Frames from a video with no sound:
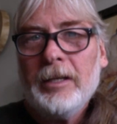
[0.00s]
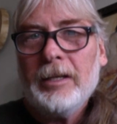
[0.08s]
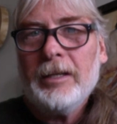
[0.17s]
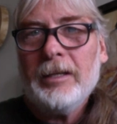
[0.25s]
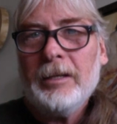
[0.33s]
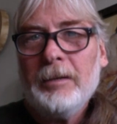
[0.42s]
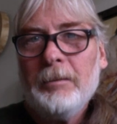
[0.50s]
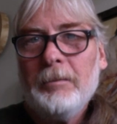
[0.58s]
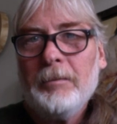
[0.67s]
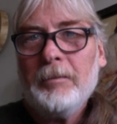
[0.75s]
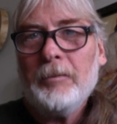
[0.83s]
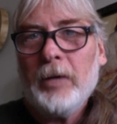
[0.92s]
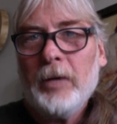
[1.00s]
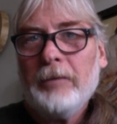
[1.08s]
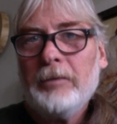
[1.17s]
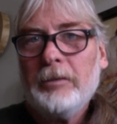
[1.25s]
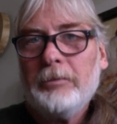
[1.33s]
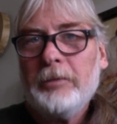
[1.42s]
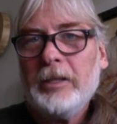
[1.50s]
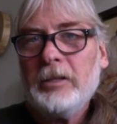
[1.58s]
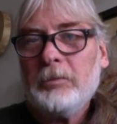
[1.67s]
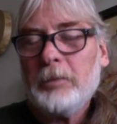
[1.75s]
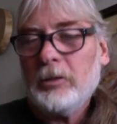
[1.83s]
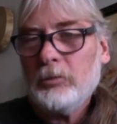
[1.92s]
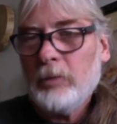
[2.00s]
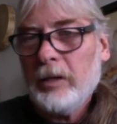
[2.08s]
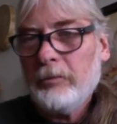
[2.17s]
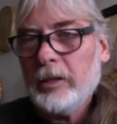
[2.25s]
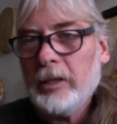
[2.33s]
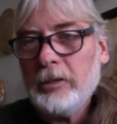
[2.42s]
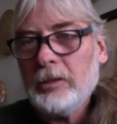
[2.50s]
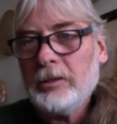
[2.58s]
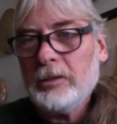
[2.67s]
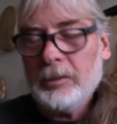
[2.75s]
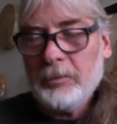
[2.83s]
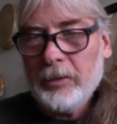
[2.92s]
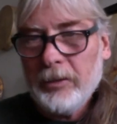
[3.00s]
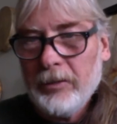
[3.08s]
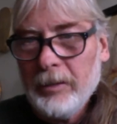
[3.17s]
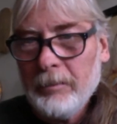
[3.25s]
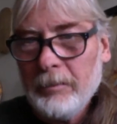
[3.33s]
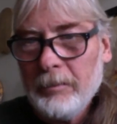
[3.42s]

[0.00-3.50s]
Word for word: um, we have good friends because we have relationship with them,